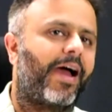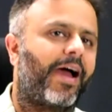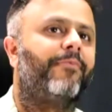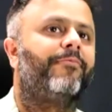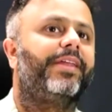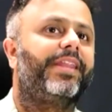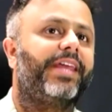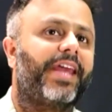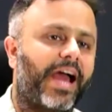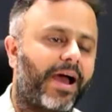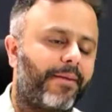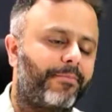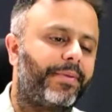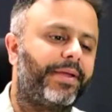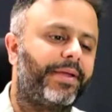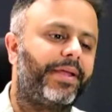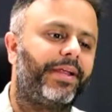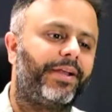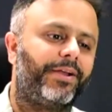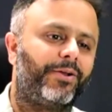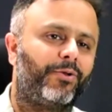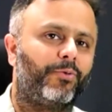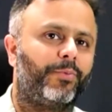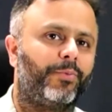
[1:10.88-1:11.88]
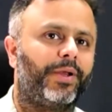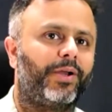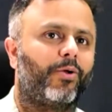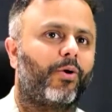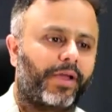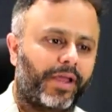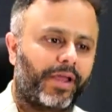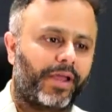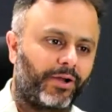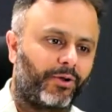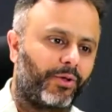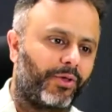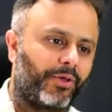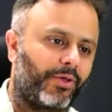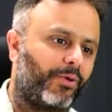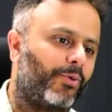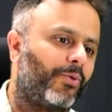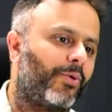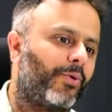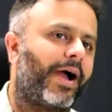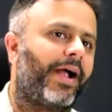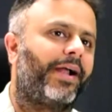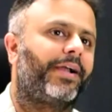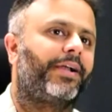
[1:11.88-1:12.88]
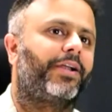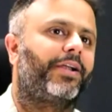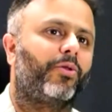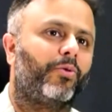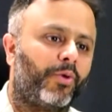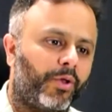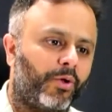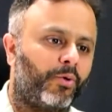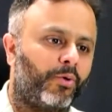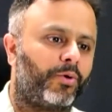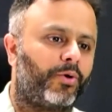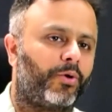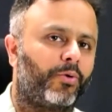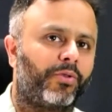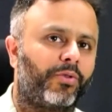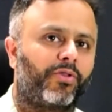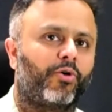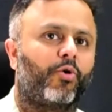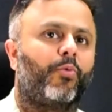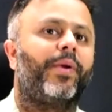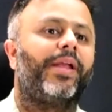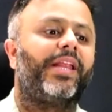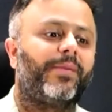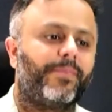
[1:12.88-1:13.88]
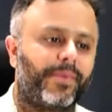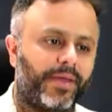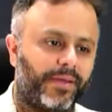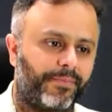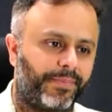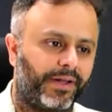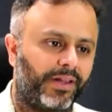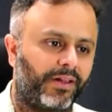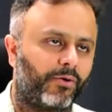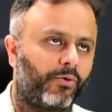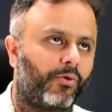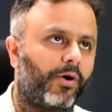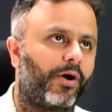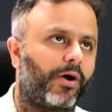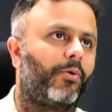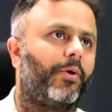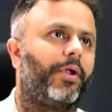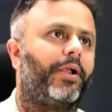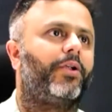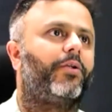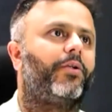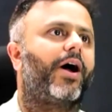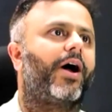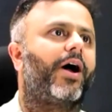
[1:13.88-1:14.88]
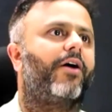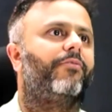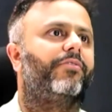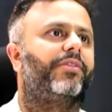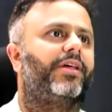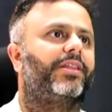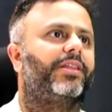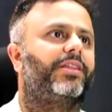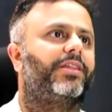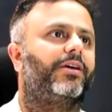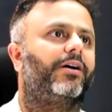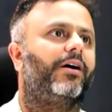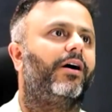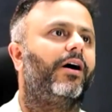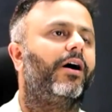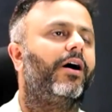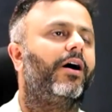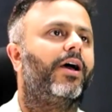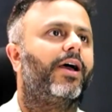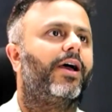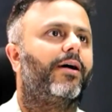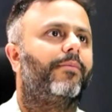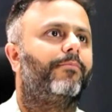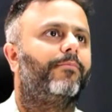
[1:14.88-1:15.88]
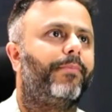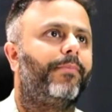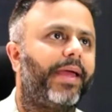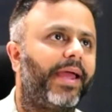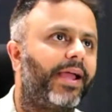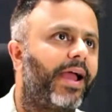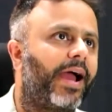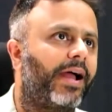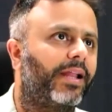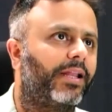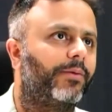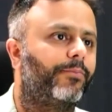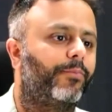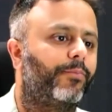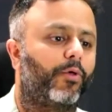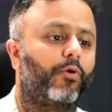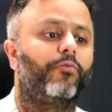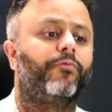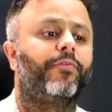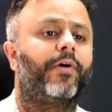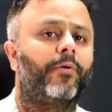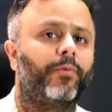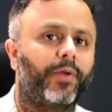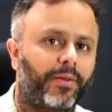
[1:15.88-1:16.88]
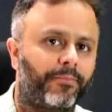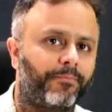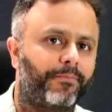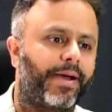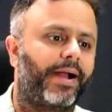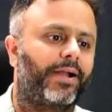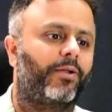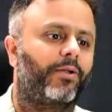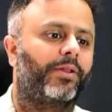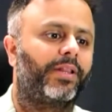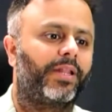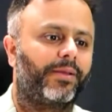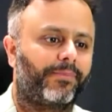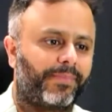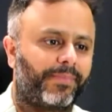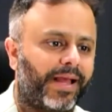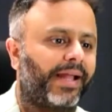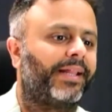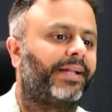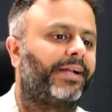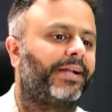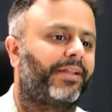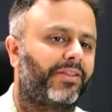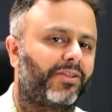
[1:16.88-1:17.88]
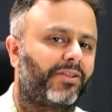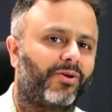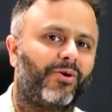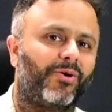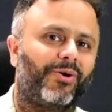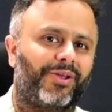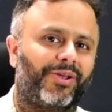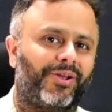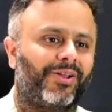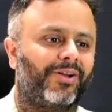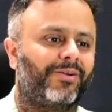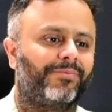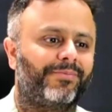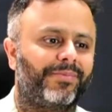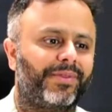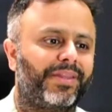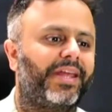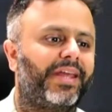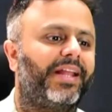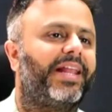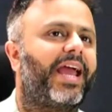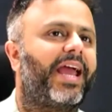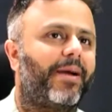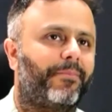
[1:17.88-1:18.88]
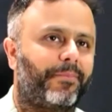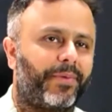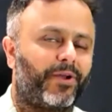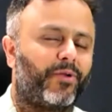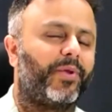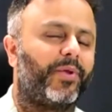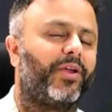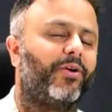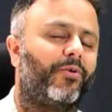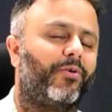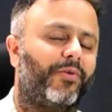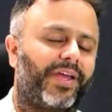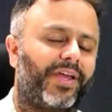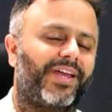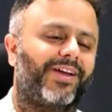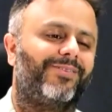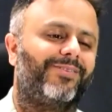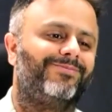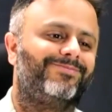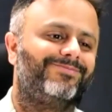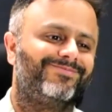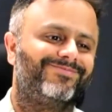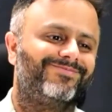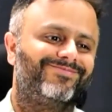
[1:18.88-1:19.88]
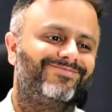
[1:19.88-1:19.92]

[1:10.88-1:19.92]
I'm very happy to be talking to you and through you to so many people who are going to have such a big and a profound impact on the planet. So, really happy to be over here.